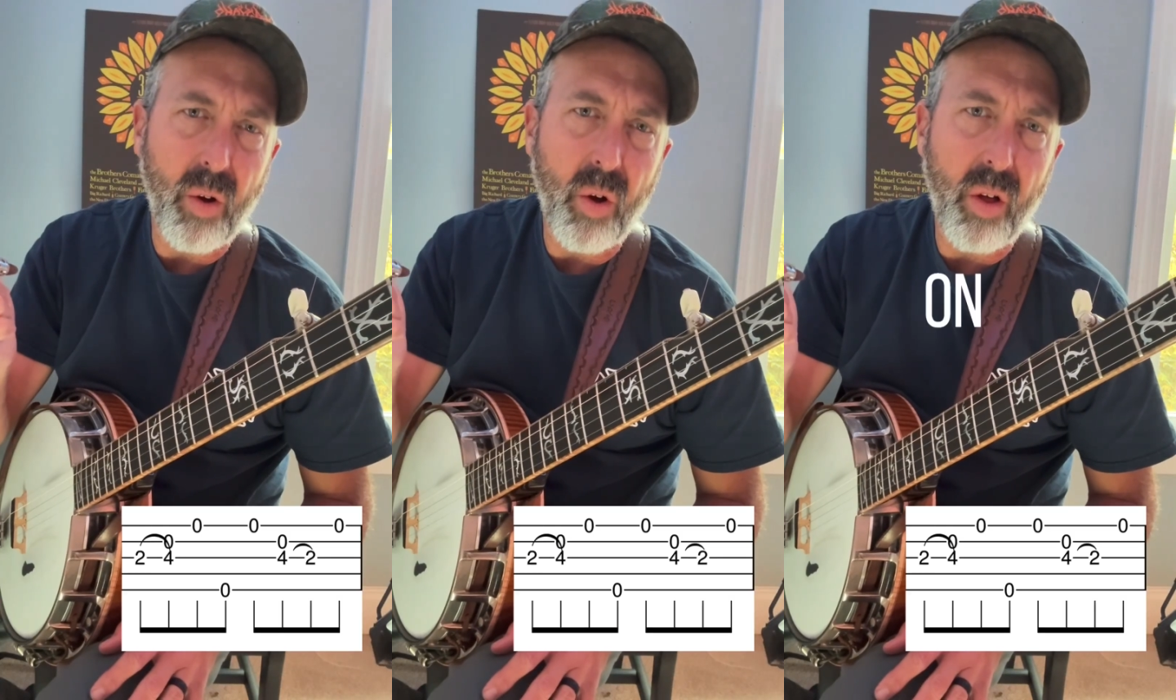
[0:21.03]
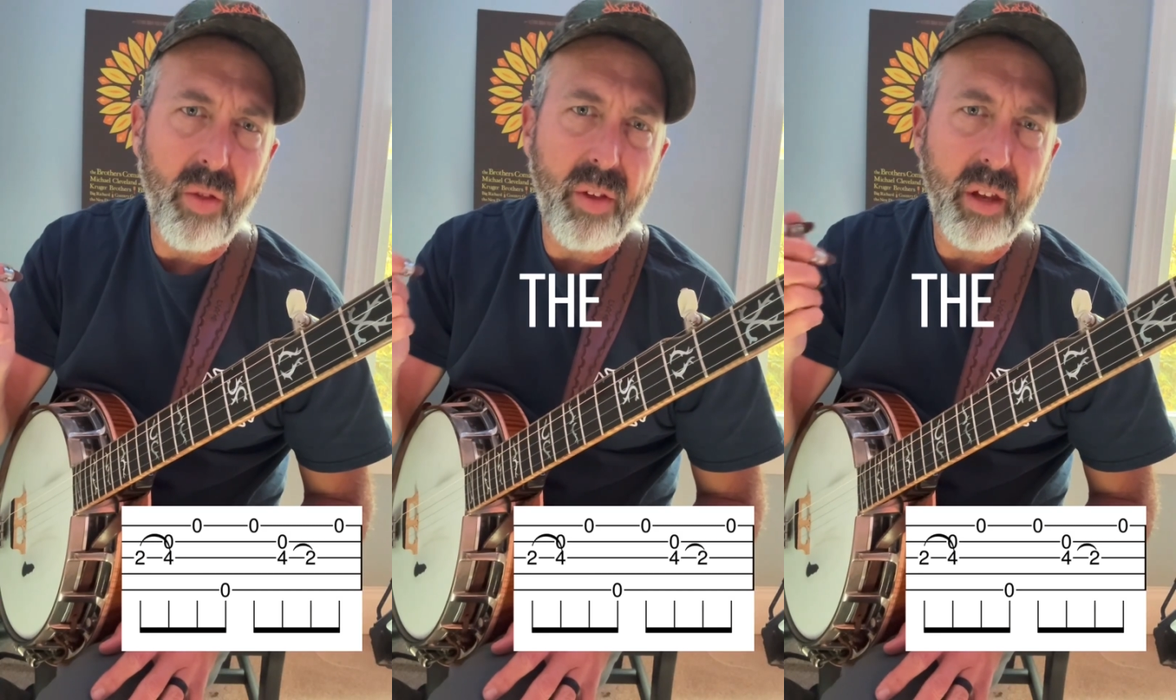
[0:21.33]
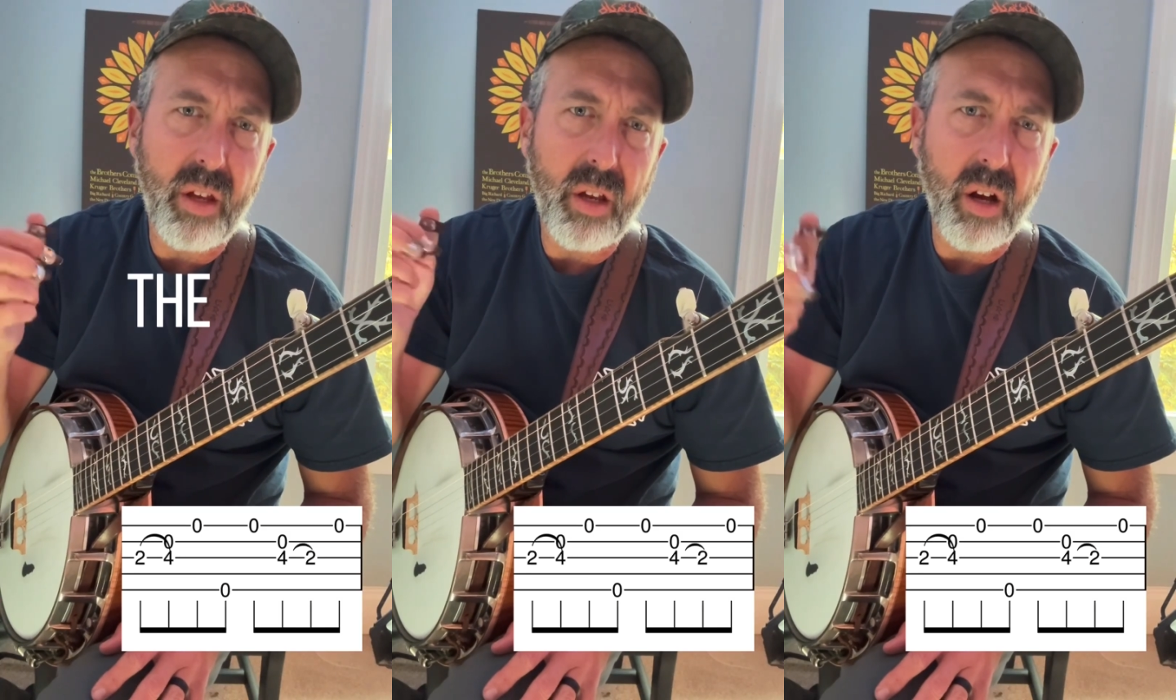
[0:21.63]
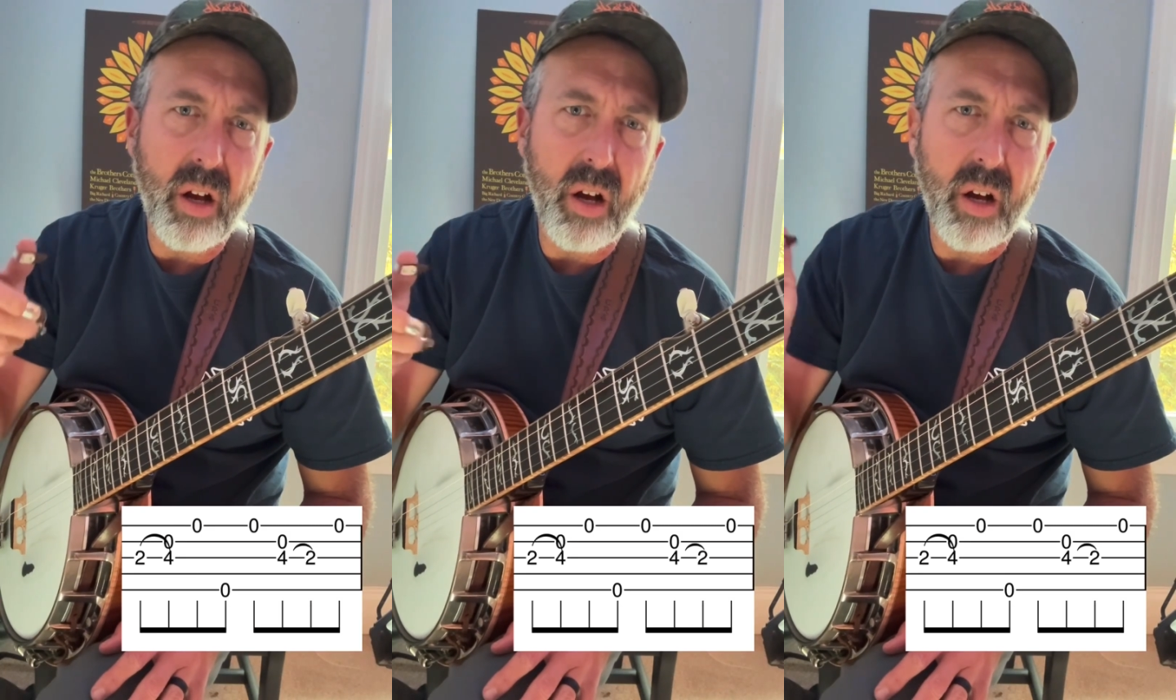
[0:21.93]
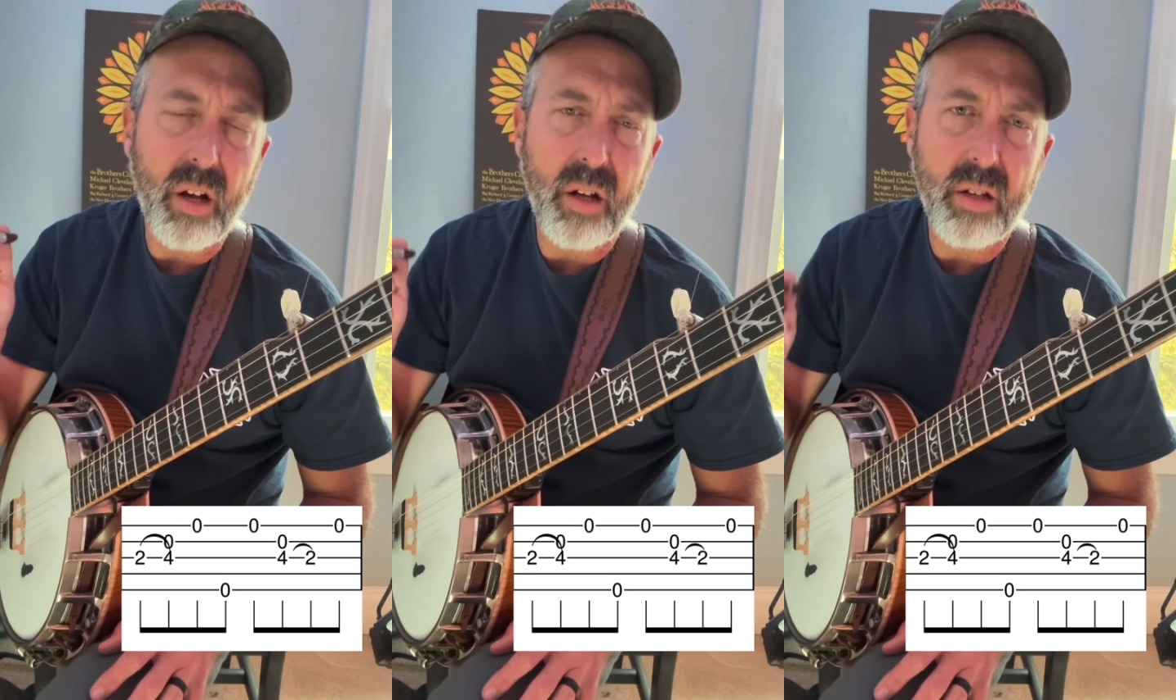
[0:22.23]
on the
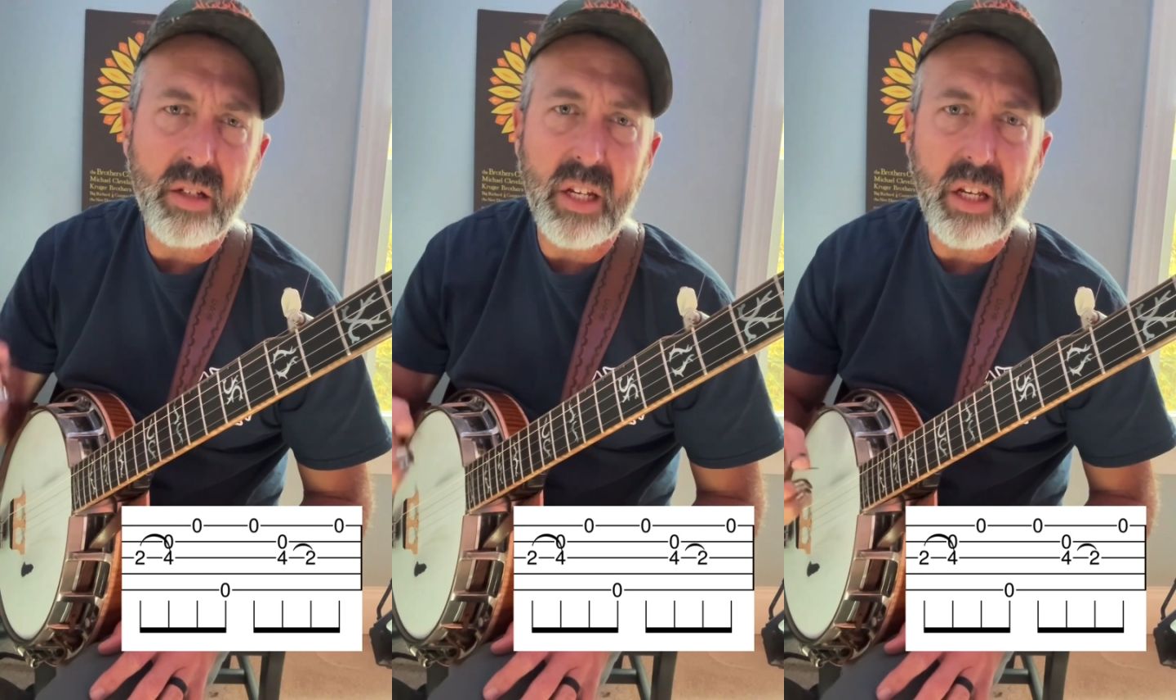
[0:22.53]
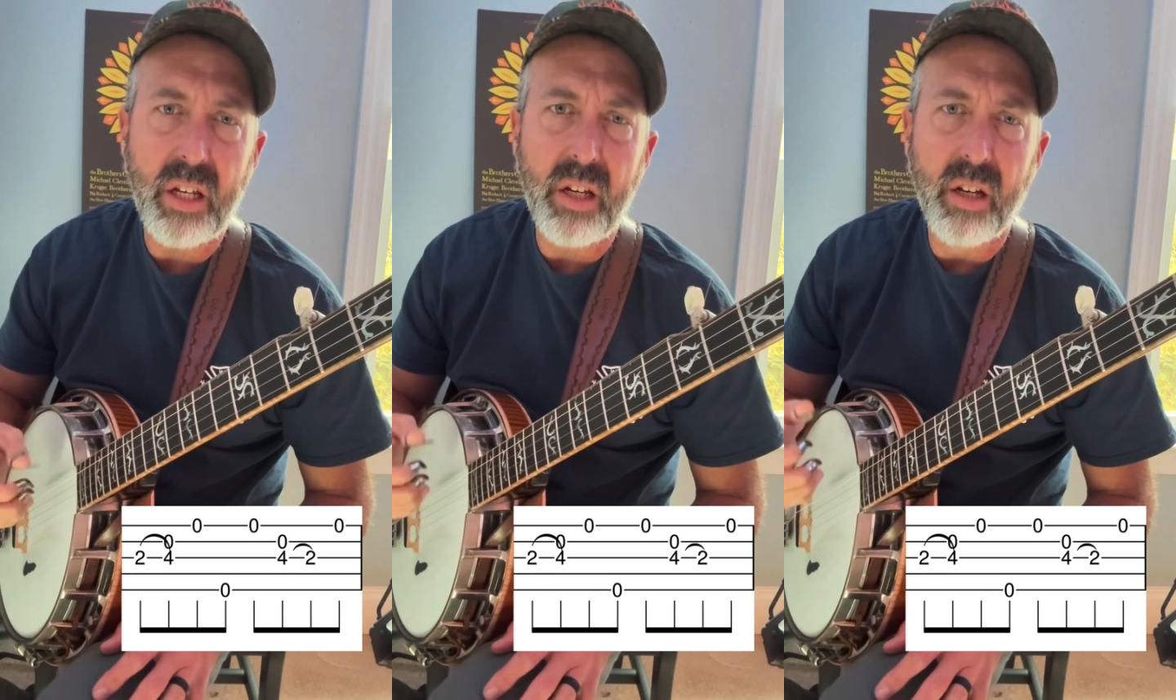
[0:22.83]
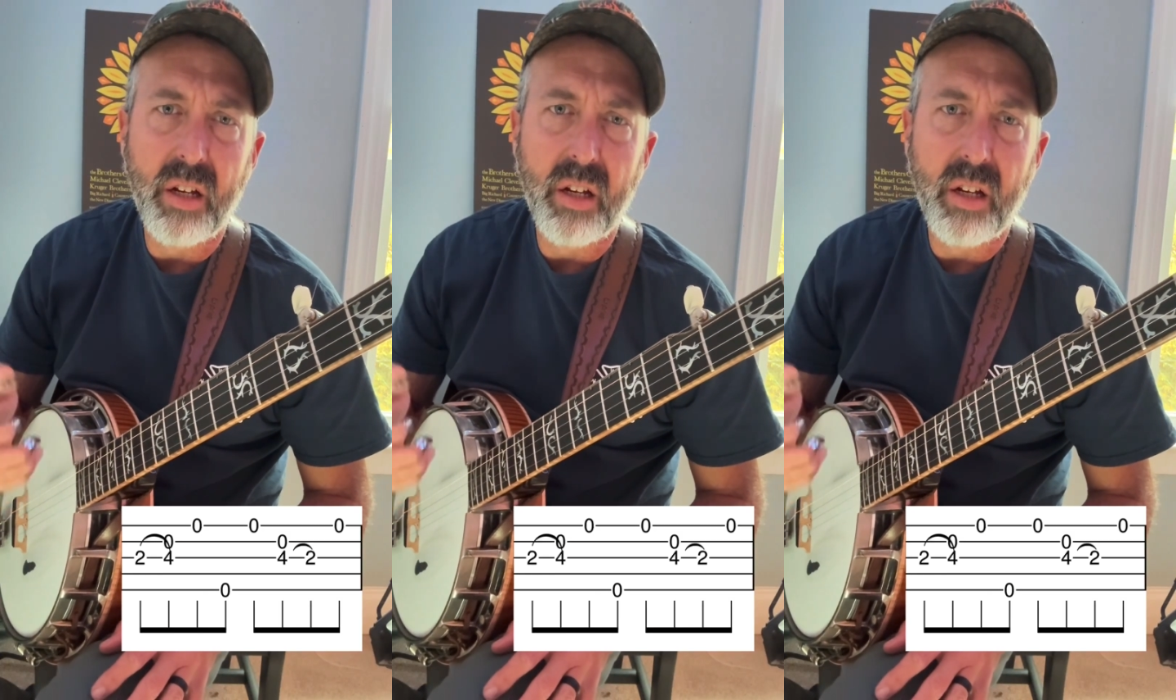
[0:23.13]
D,